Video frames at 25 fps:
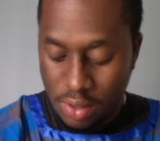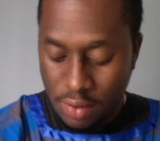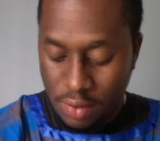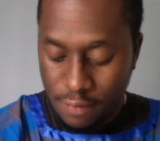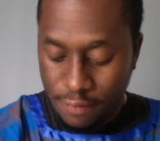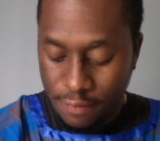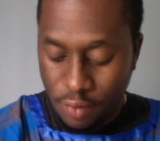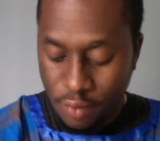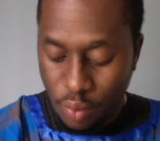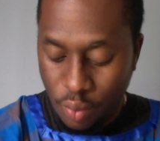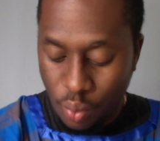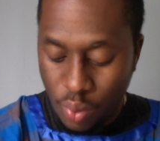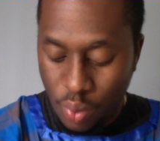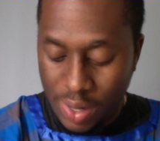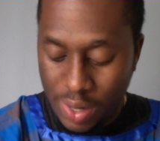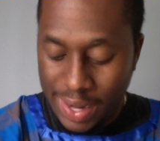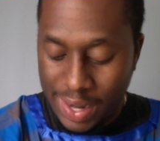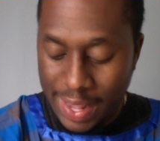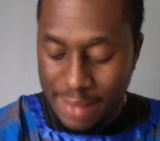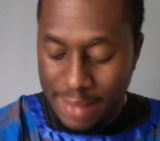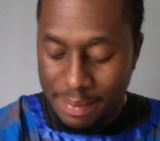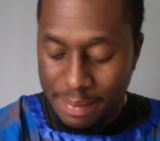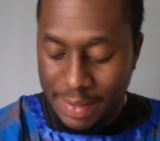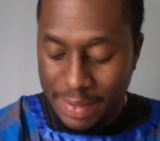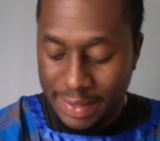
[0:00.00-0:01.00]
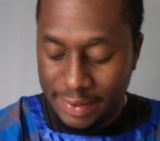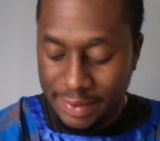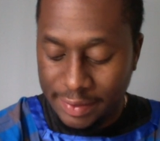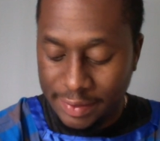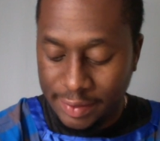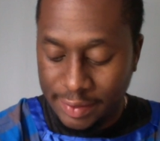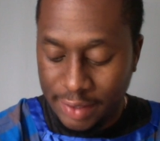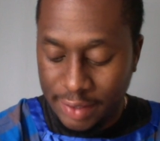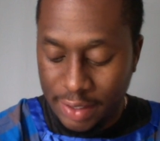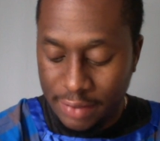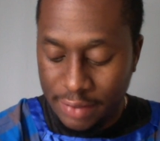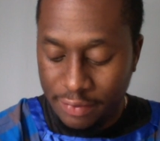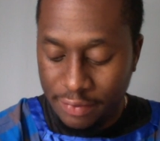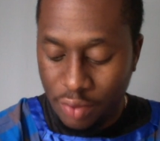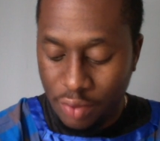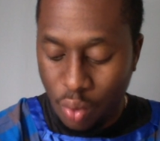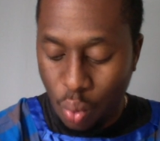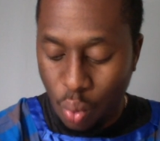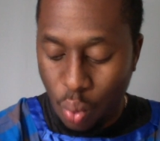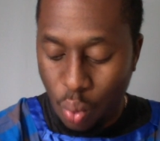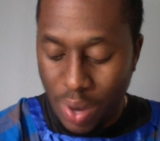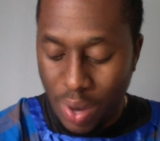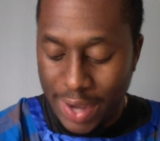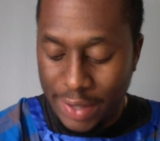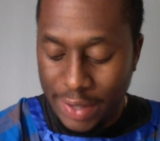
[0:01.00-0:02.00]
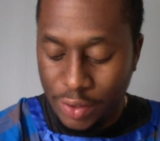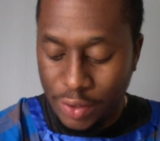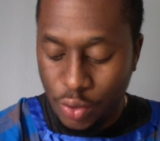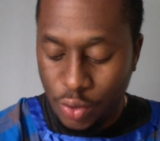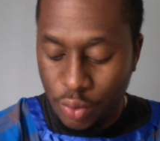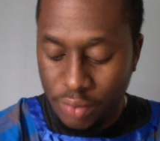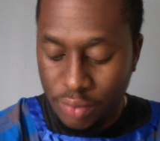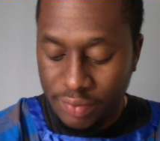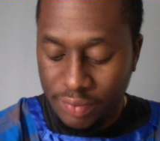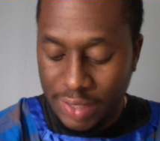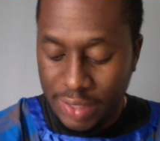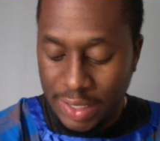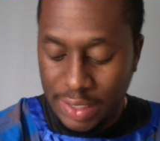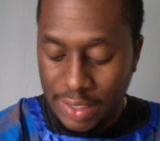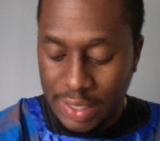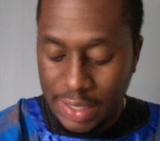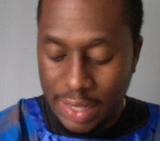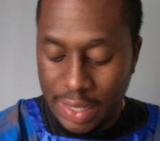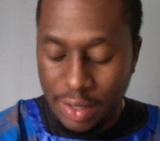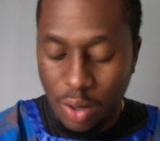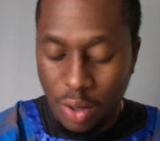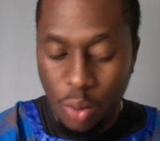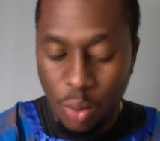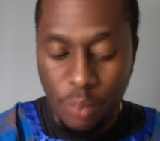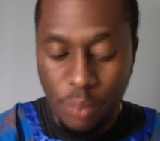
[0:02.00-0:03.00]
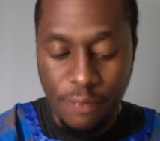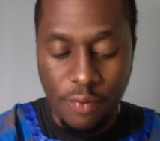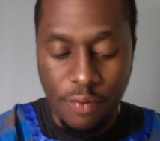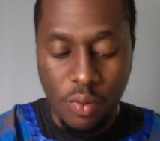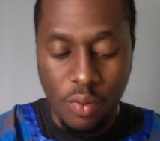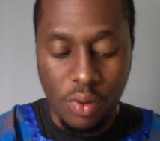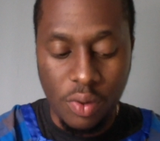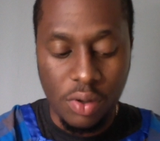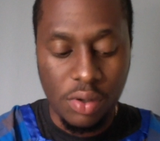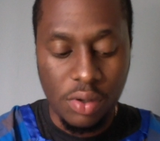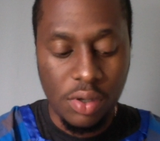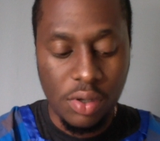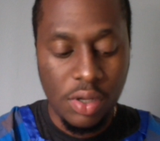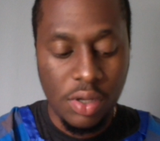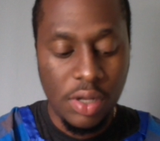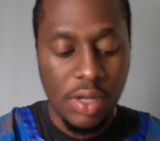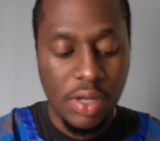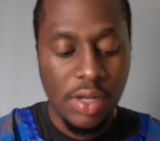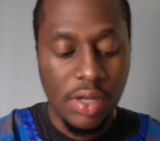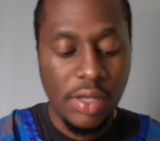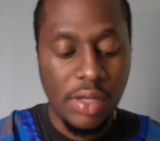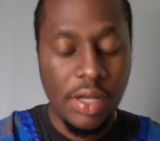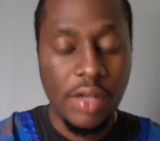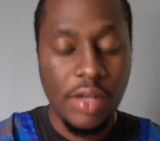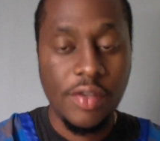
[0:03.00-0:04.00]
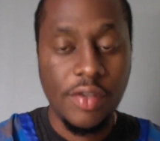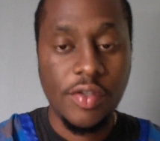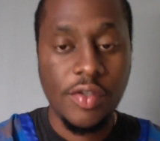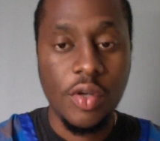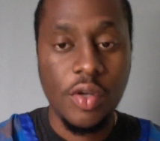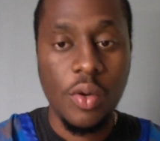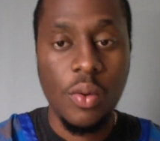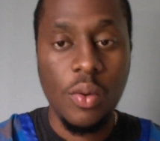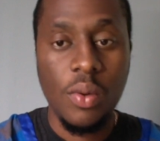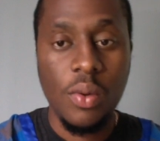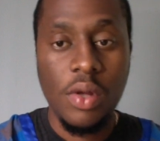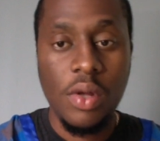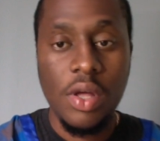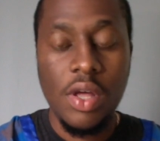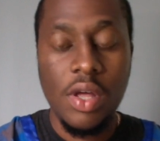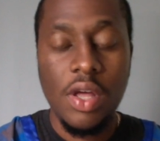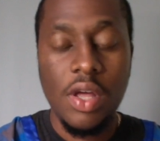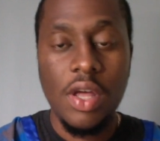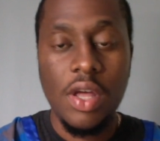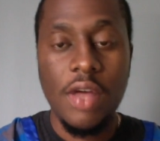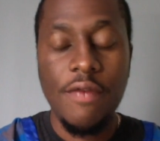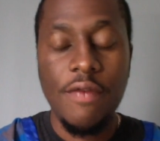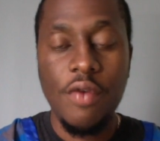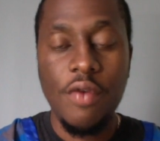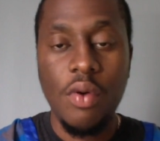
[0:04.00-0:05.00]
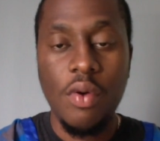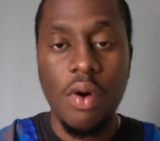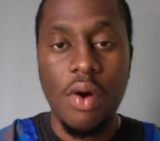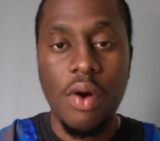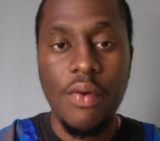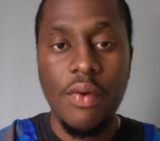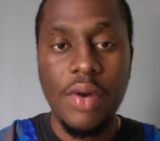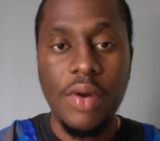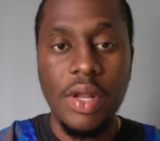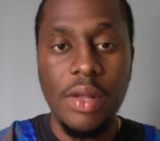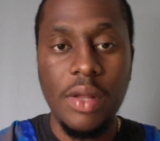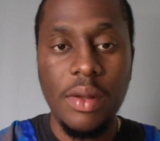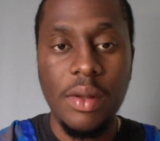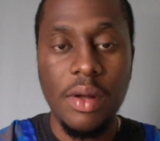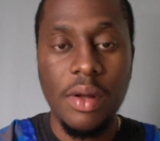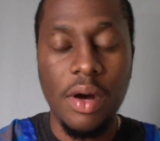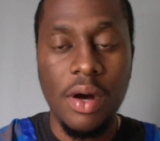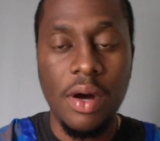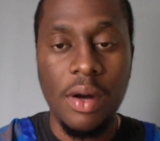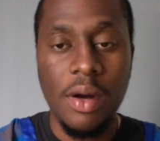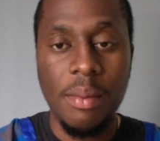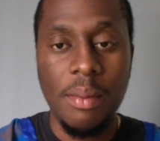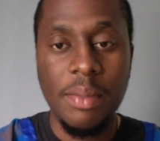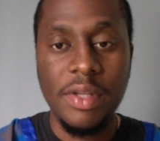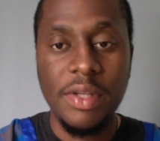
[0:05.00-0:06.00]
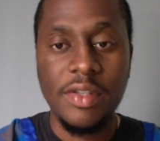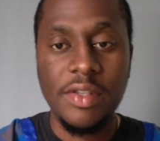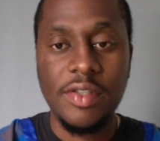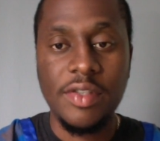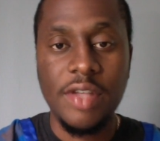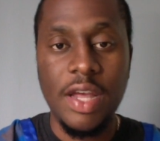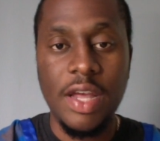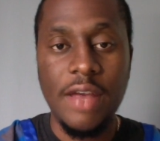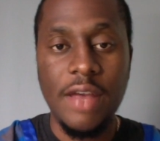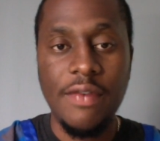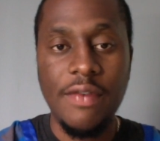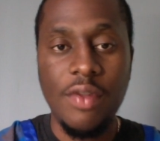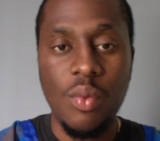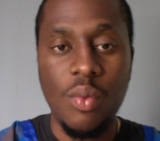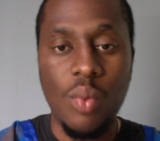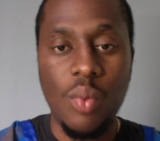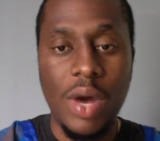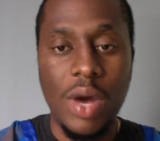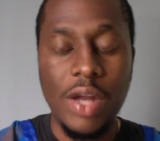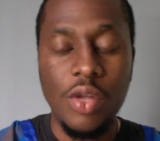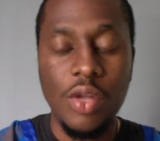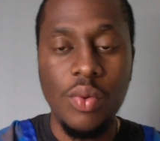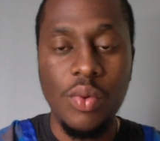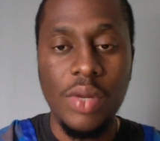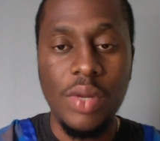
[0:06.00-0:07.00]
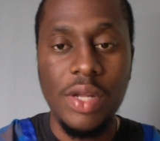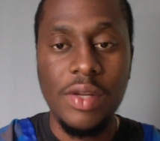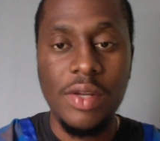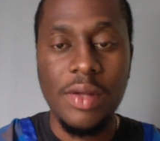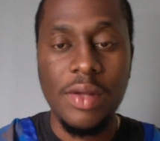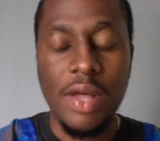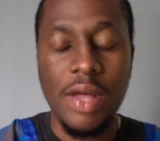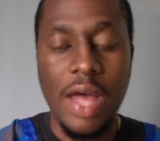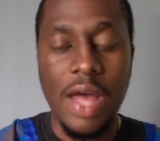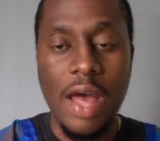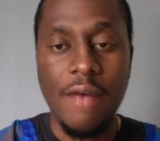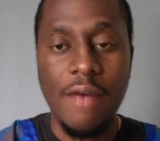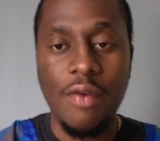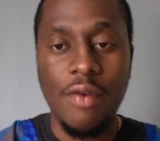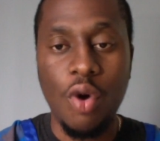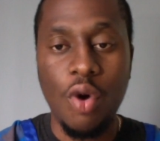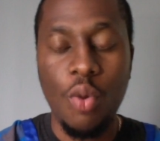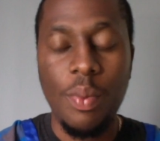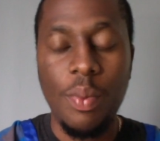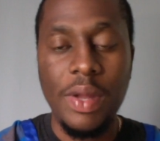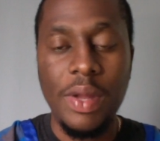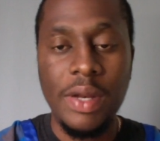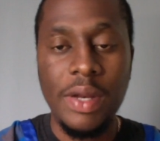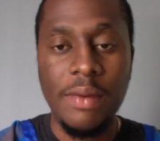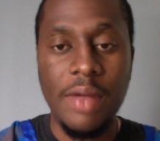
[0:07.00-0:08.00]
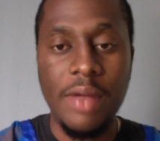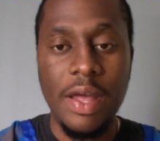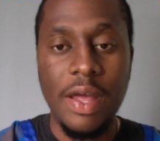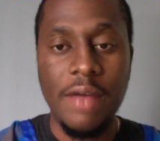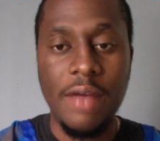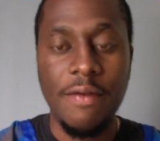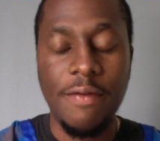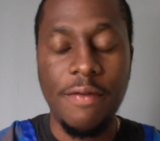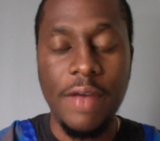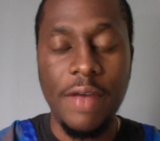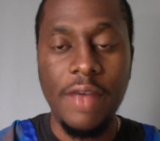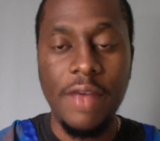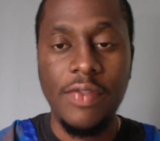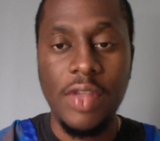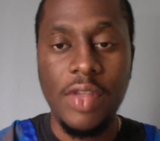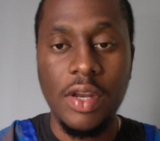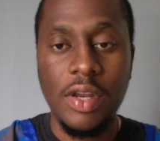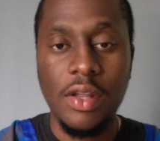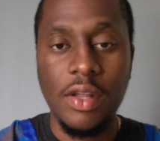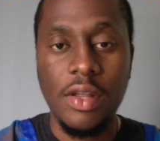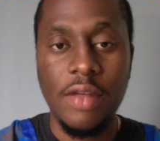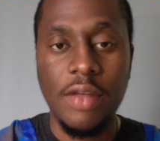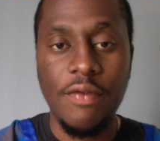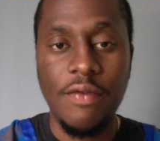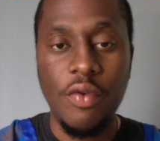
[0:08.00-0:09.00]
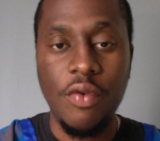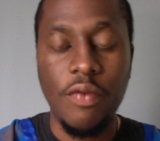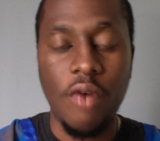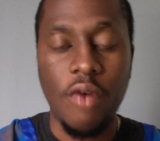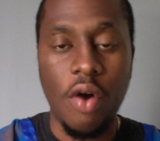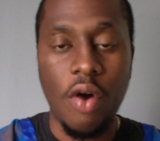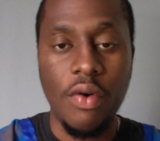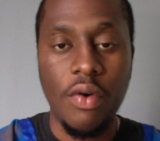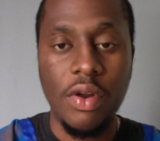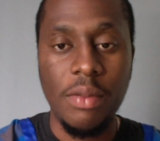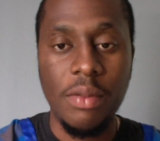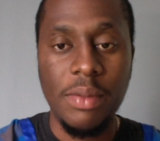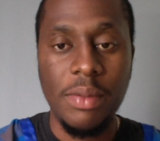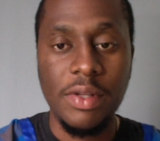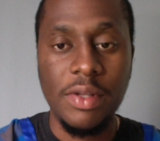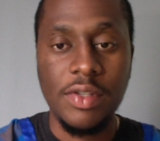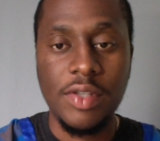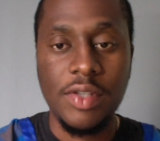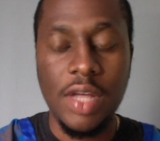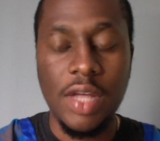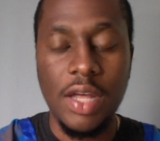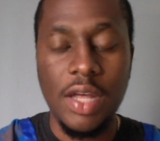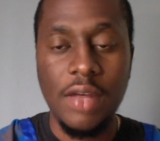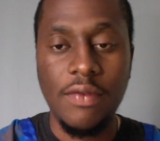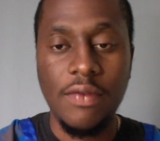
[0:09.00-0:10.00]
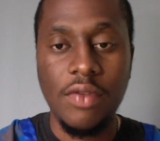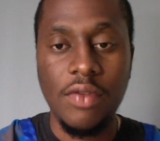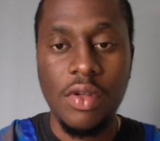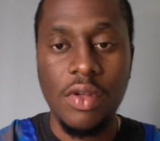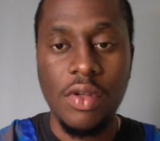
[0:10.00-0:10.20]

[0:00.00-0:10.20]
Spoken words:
For what a man seeth, why doeth he yet hope for?" Yeah, so if you already been saved, then why do you need to have hope and faith in it if you've already been saved?